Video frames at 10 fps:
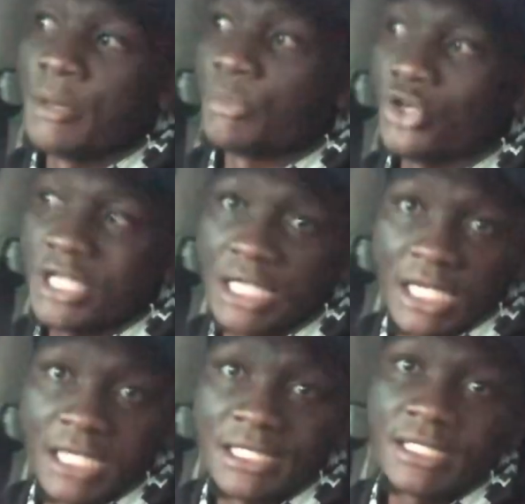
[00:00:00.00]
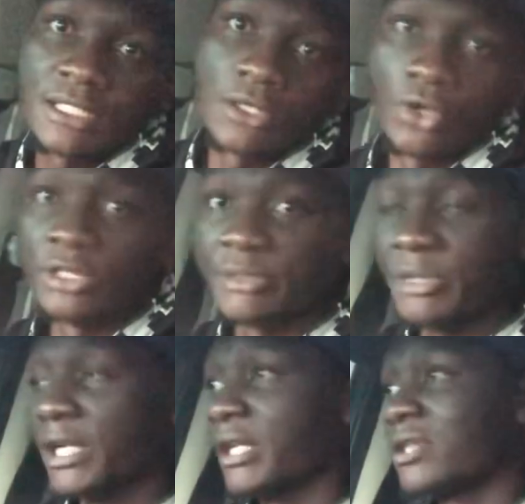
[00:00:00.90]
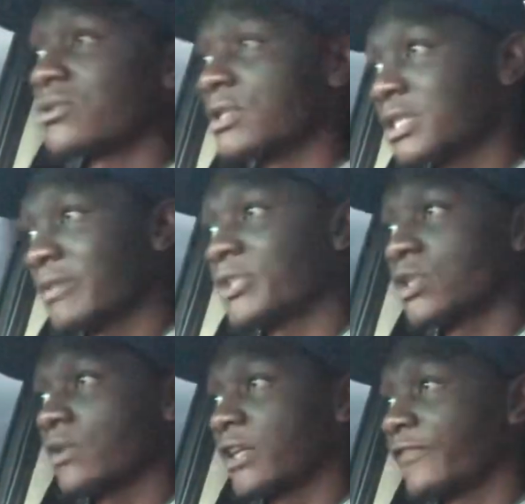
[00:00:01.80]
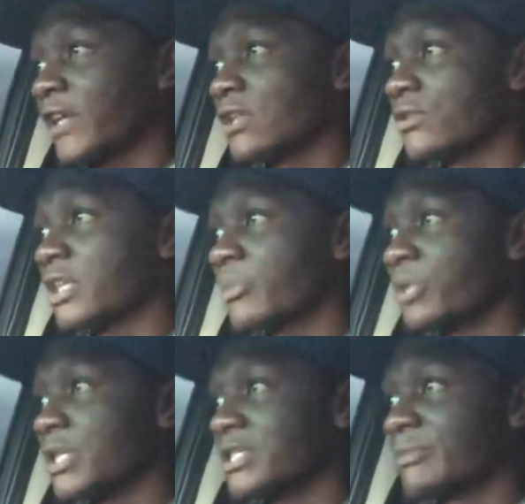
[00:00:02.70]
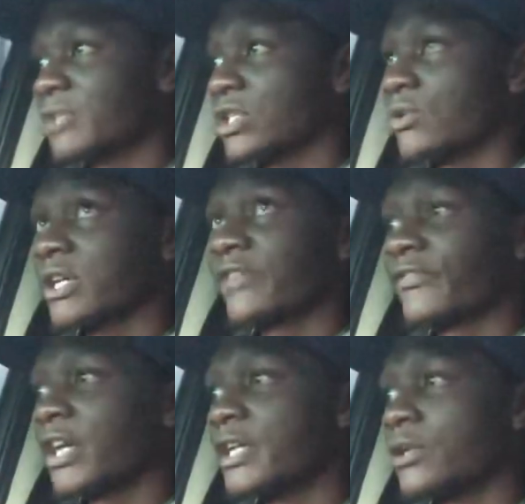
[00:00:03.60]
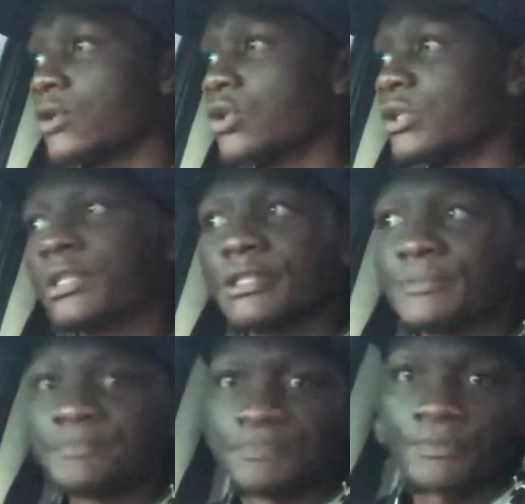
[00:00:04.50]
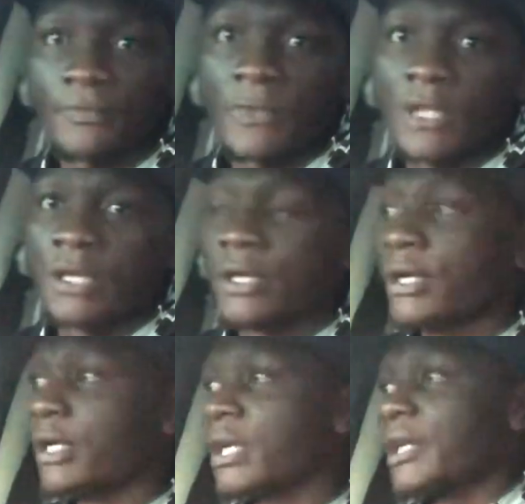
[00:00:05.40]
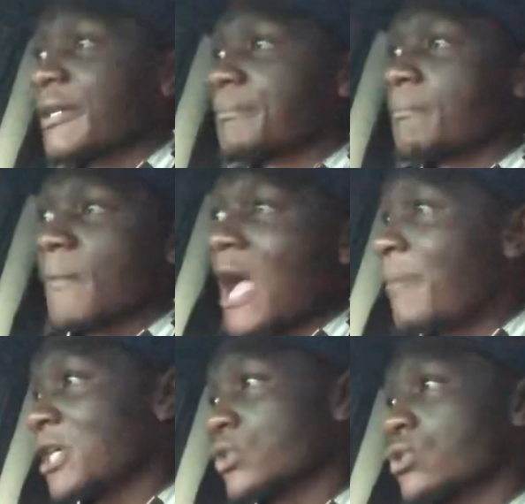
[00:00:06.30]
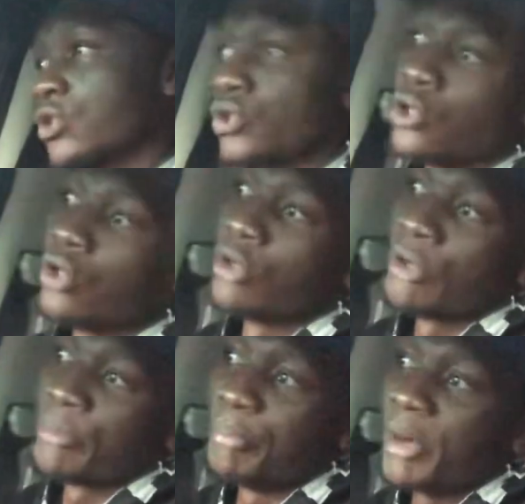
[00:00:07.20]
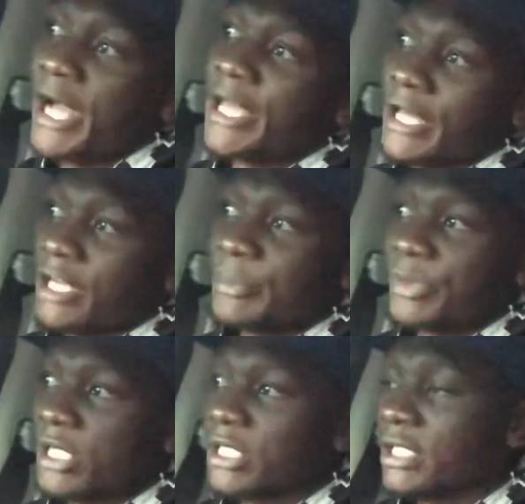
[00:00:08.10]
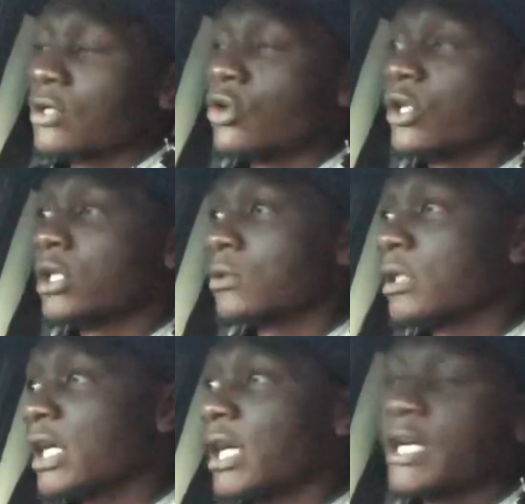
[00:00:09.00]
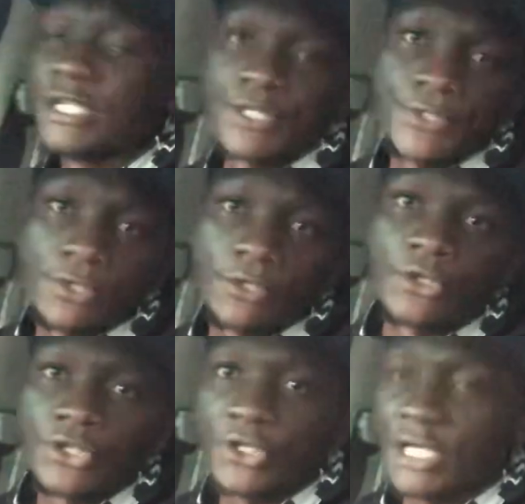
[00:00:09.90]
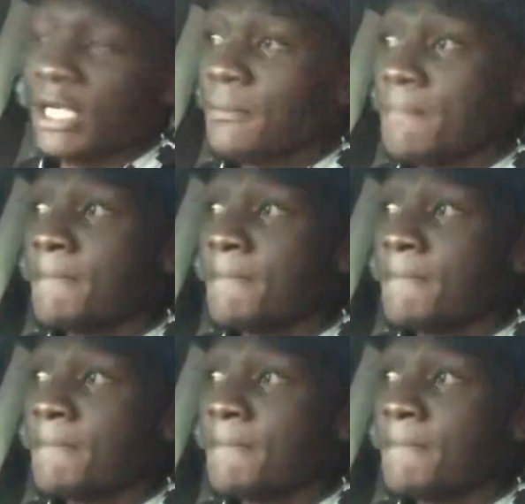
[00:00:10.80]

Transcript: modern cars on the market so it's something you can find on eBay something you can find on um, um, Amazon so buy an operated oil cooler install on your car